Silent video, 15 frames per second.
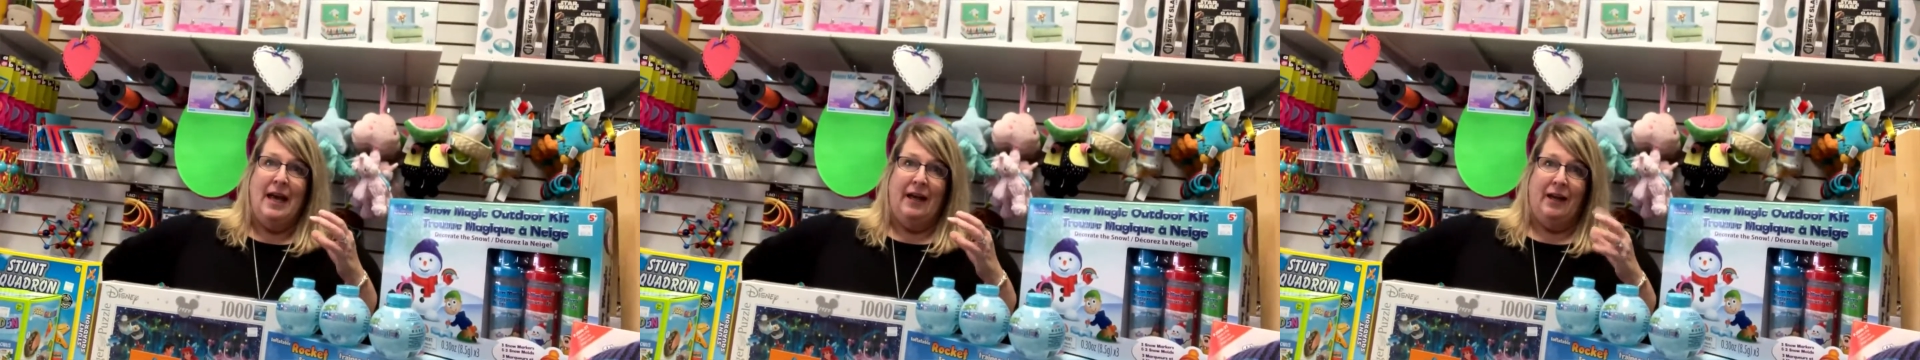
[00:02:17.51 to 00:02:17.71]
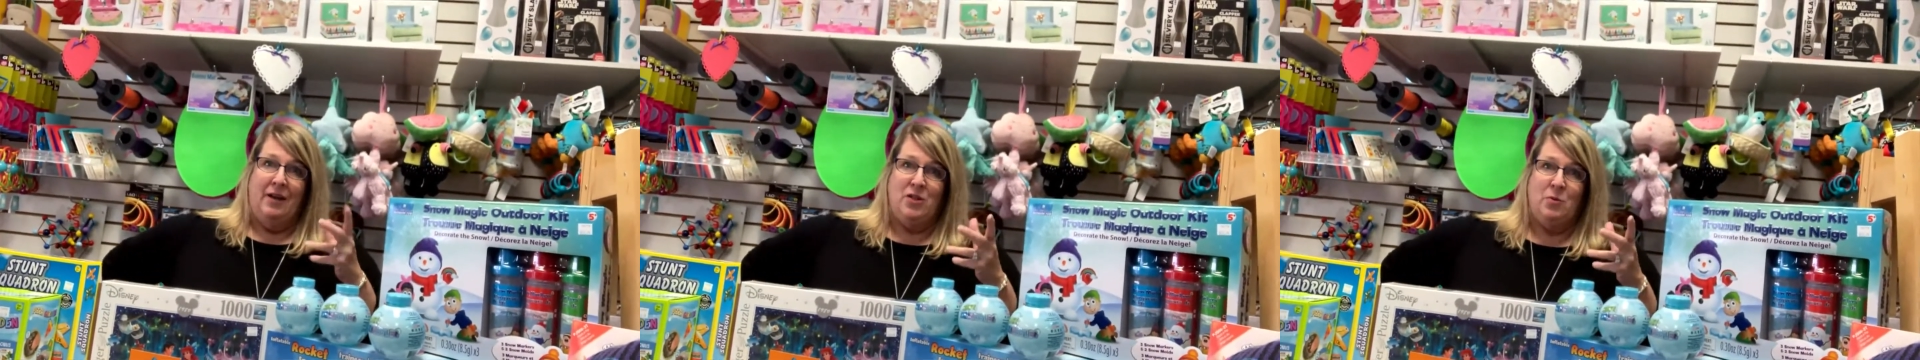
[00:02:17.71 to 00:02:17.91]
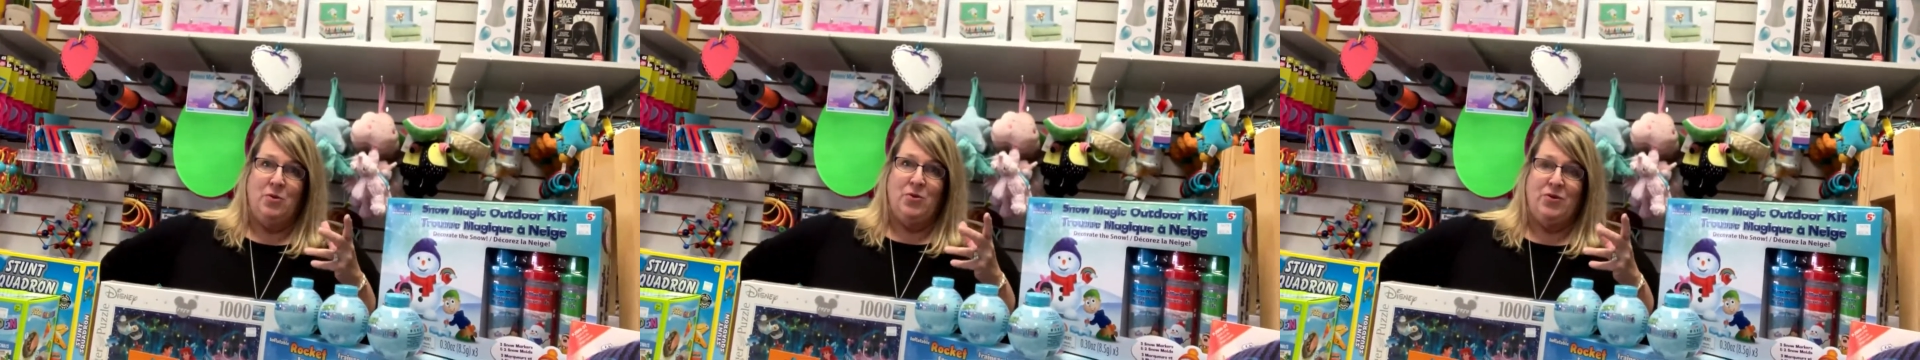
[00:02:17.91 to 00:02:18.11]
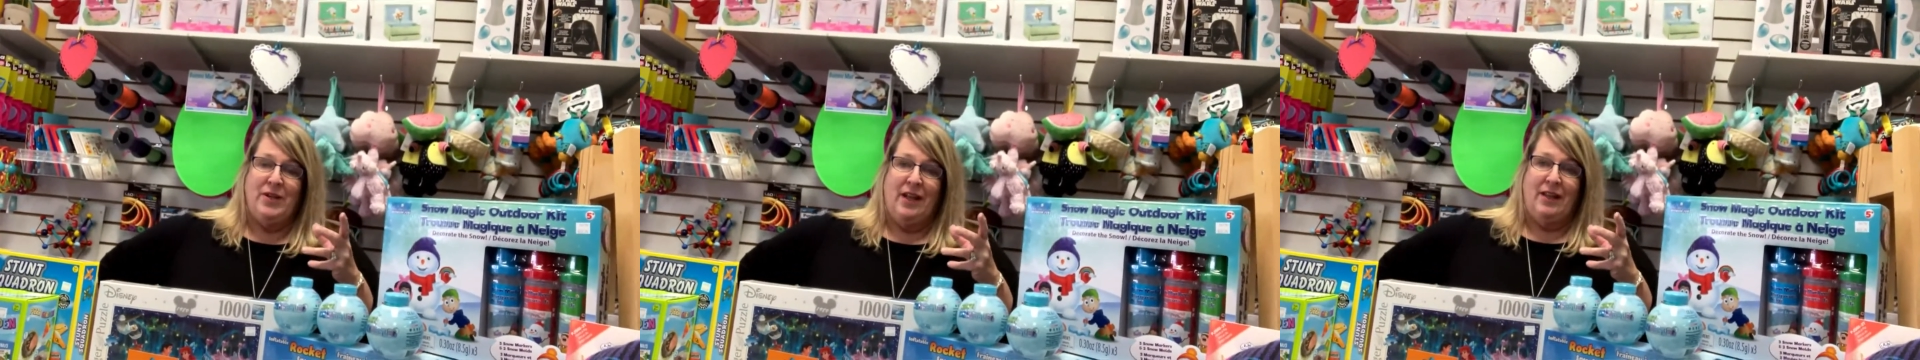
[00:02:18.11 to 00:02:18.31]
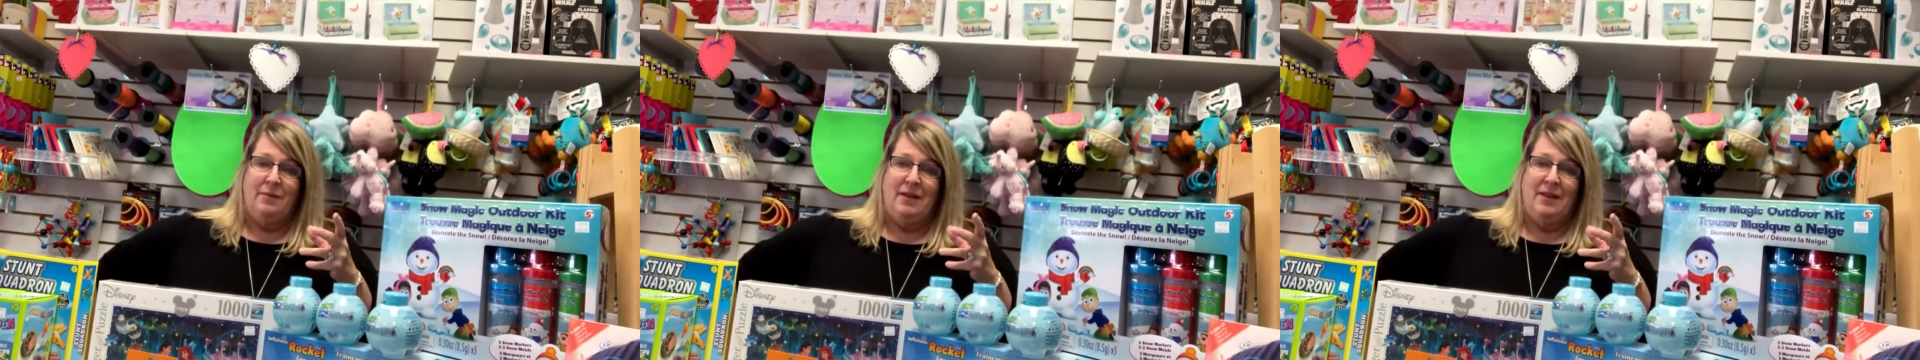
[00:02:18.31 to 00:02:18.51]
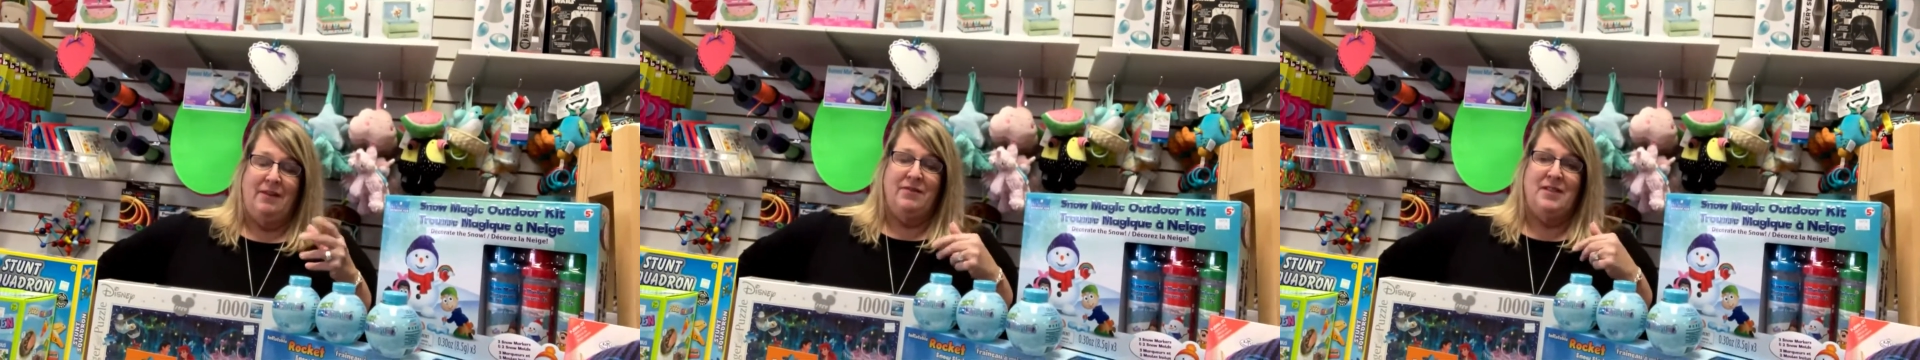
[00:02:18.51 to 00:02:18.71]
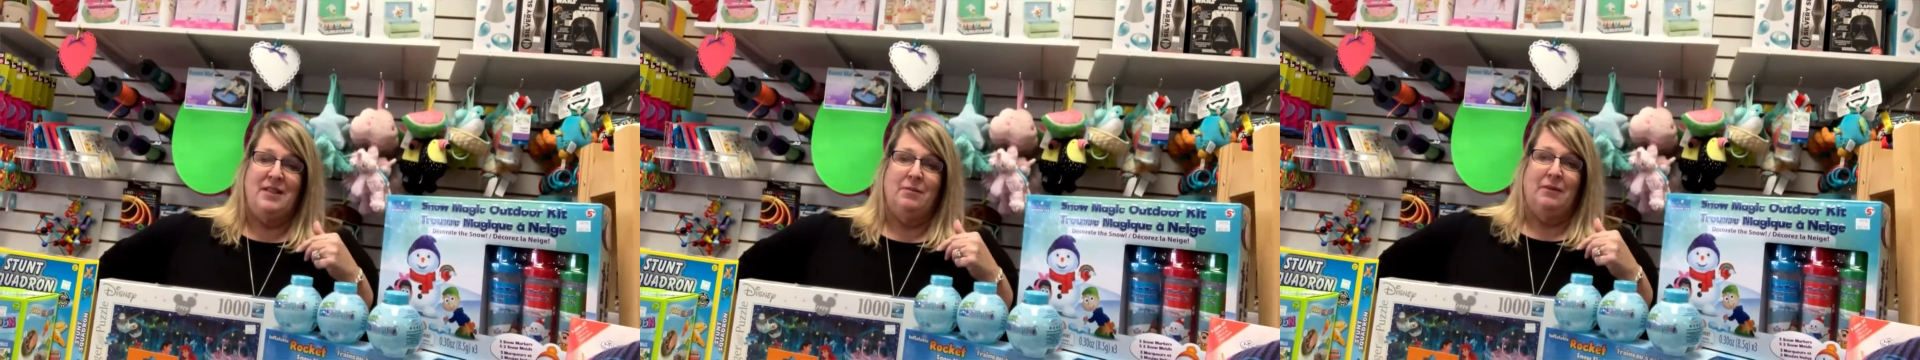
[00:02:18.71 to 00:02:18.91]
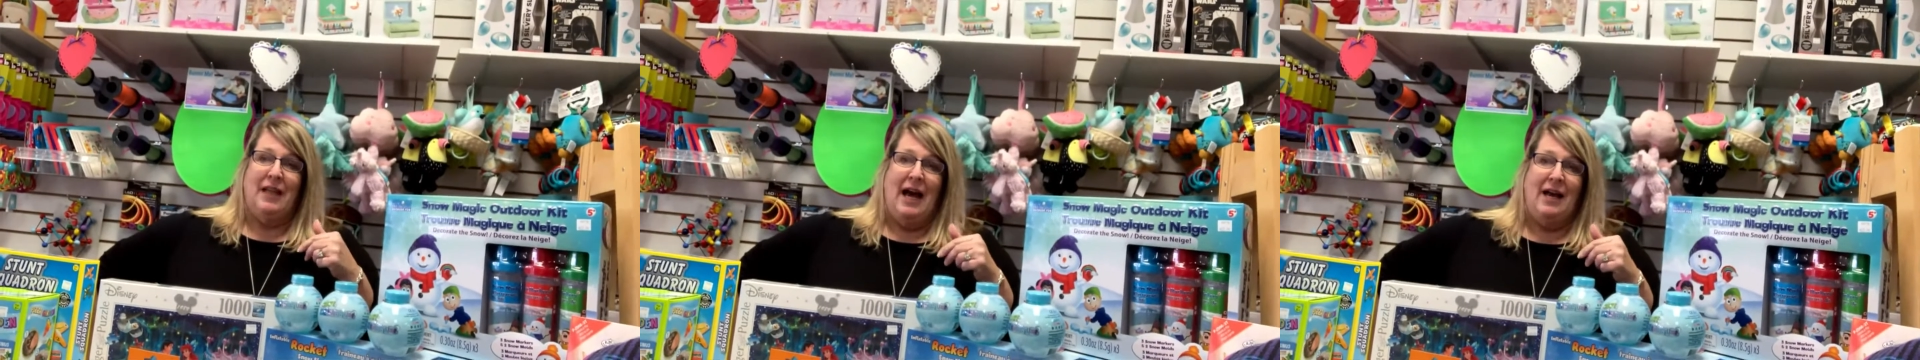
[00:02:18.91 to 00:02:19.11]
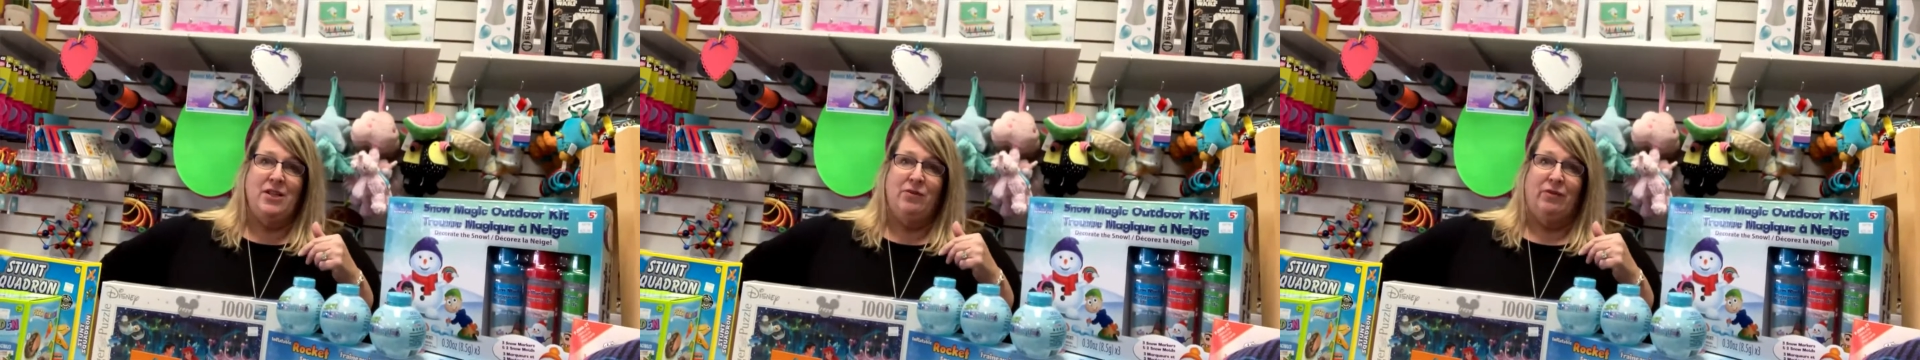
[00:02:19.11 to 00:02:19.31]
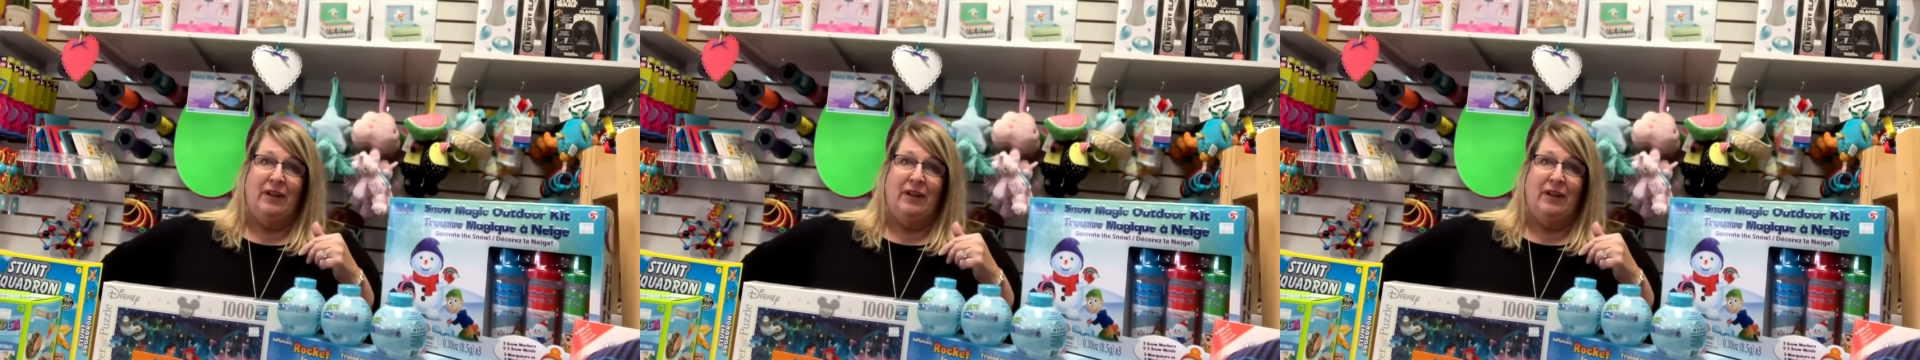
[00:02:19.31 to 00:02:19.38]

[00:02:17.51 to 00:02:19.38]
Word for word: And customers are telling me they've seen them last